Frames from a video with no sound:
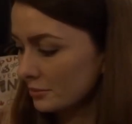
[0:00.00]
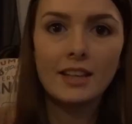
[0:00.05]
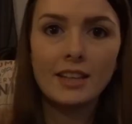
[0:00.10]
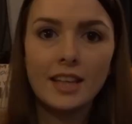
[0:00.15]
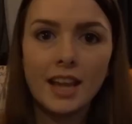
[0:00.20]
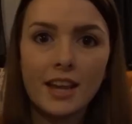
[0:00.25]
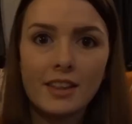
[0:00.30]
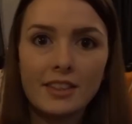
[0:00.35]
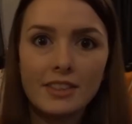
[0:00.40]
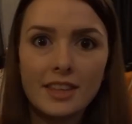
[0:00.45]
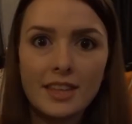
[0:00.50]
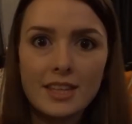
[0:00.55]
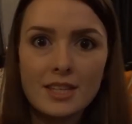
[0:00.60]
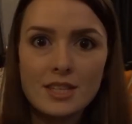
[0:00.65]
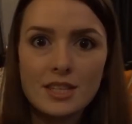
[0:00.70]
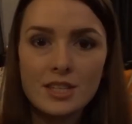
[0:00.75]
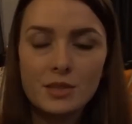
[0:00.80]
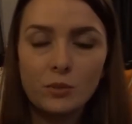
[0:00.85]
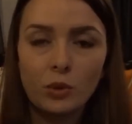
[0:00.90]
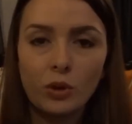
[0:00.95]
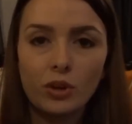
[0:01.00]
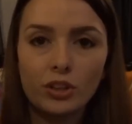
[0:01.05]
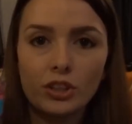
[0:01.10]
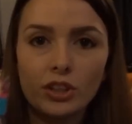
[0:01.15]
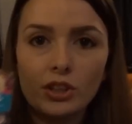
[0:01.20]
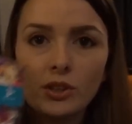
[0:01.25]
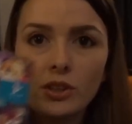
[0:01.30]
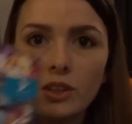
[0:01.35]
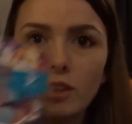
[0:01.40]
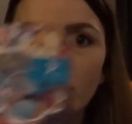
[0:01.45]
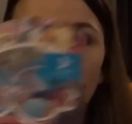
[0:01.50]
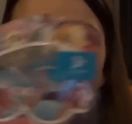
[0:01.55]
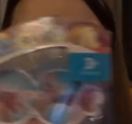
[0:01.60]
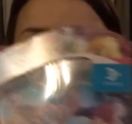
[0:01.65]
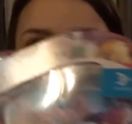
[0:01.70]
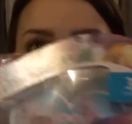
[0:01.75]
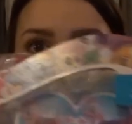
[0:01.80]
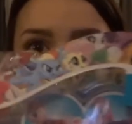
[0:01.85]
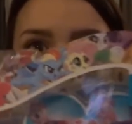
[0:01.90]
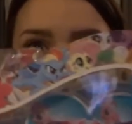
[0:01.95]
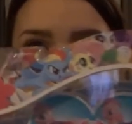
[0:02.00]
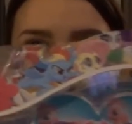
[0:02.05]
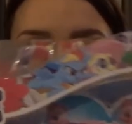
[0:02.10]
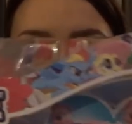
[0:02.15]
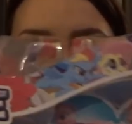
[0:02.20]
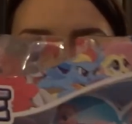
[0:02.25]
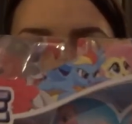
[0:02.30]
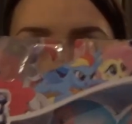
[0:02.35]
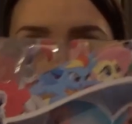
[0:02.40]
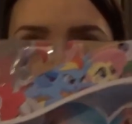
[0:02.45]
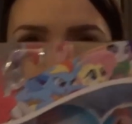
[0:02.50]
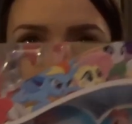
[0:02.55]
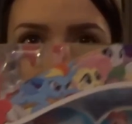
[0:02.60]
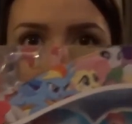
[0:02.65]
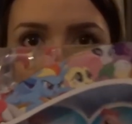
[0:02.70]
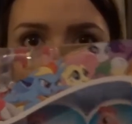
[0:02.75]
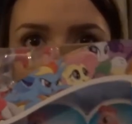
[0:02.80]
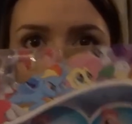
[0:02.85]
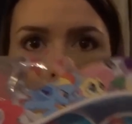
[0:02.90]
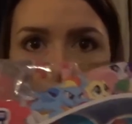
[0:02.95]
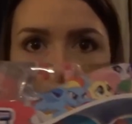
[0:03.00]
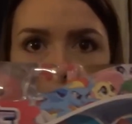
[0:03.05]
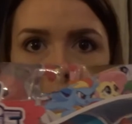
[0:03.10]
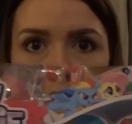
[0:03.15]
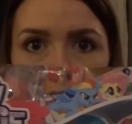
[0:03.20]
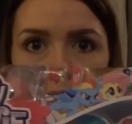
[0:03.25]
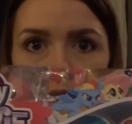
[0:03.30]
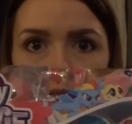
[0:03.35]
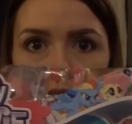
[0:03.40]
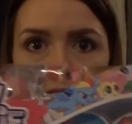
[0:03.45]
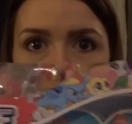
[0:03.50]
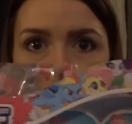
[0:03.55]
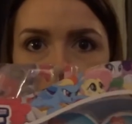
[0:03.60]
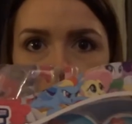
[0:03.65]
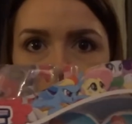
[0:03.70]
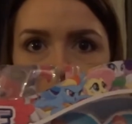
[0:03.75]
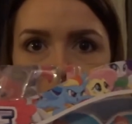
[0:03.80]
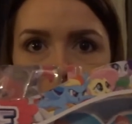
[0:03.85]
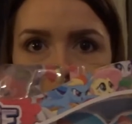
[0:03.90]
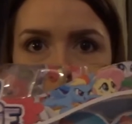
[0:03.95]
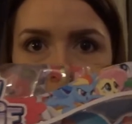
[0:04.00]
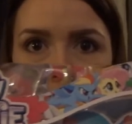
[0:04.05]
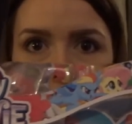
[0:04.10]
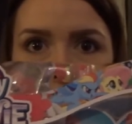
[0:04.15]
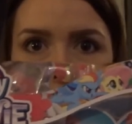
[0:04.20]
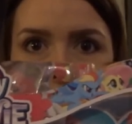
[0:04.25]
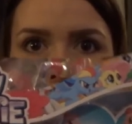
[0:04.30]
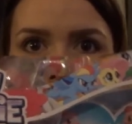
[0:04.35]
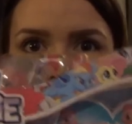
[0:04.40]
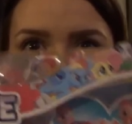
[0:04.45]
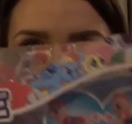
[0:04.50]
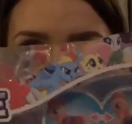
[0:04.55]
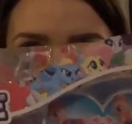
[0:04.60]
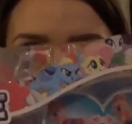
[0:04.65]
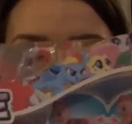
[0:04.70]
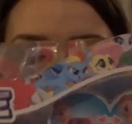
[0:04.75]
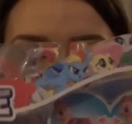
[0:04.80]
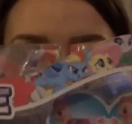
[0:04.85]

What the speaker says: Yeah, this one, you can make it be like the pony or the mermaid.